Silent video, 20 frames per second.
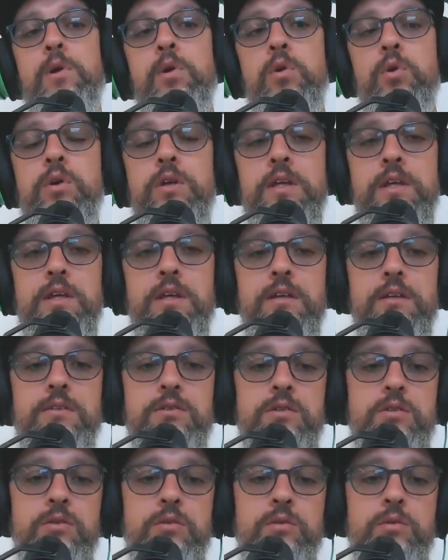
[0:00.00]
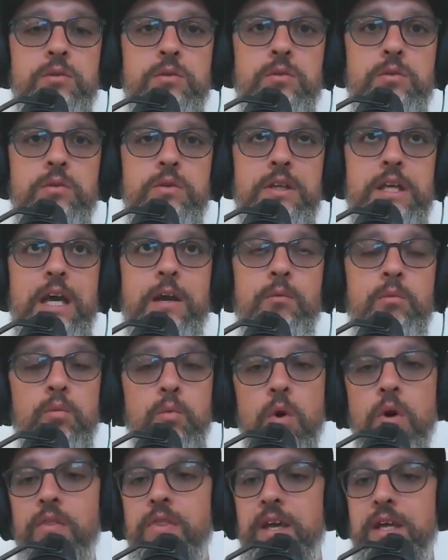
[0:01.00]
looking to get
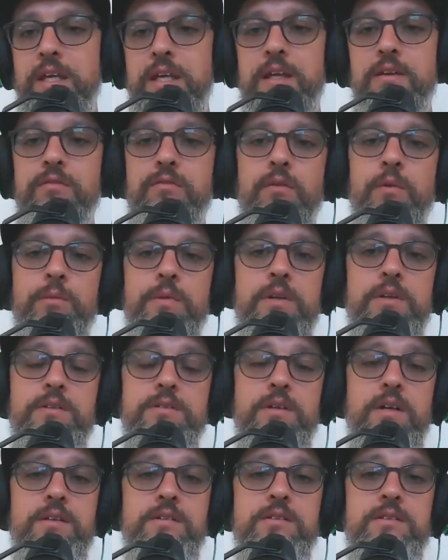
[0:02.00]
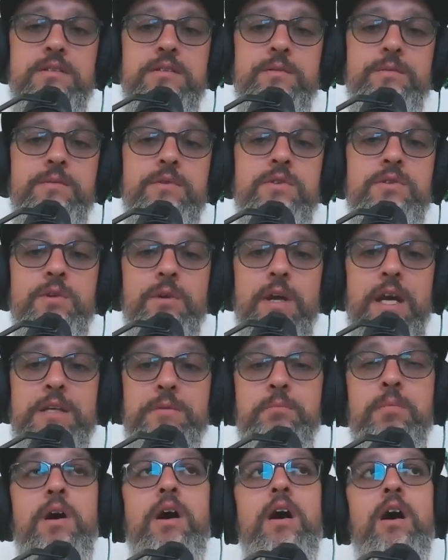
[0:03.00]
what they need from the design system. So,
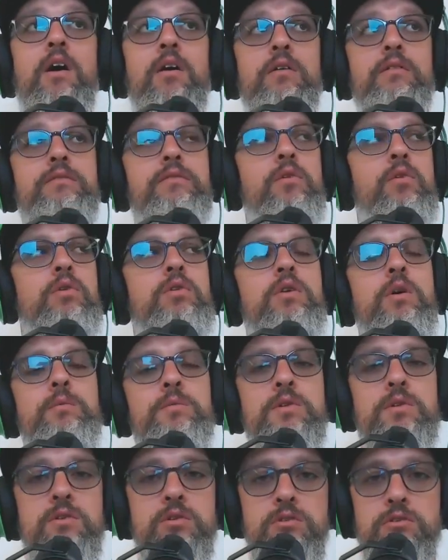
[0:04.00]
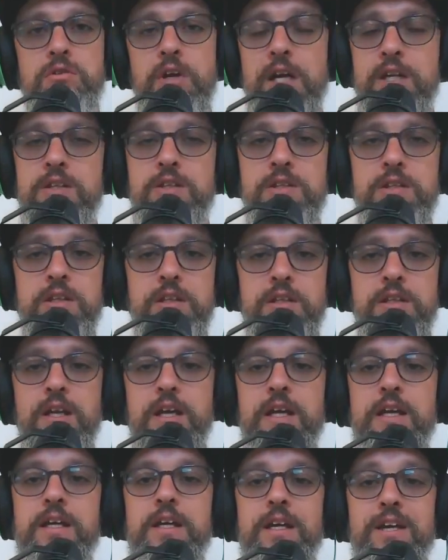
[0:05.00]
as part of your adoption
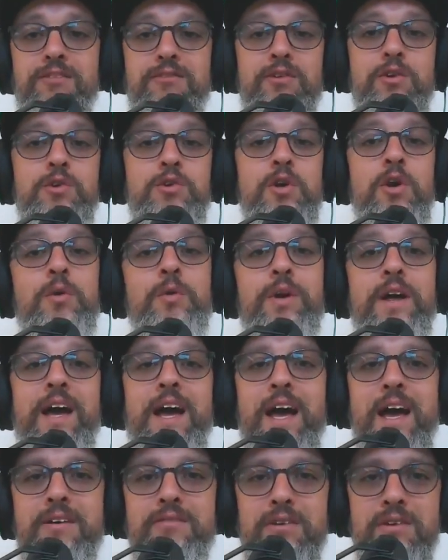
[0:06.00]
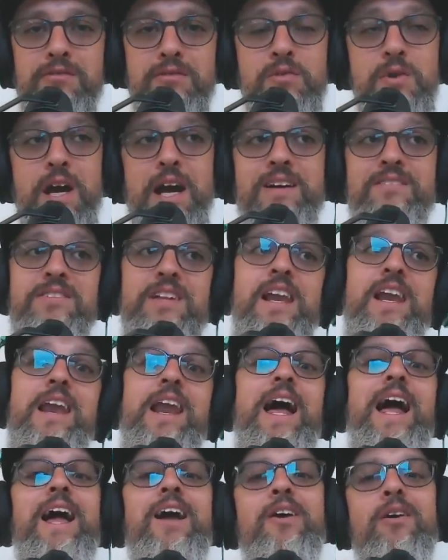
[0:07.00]
strategy, if you have the
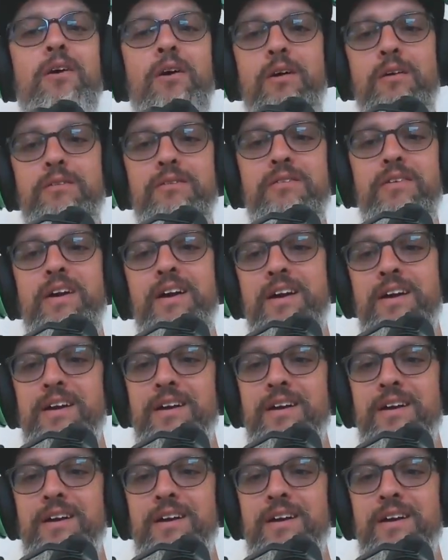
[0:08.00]
lack of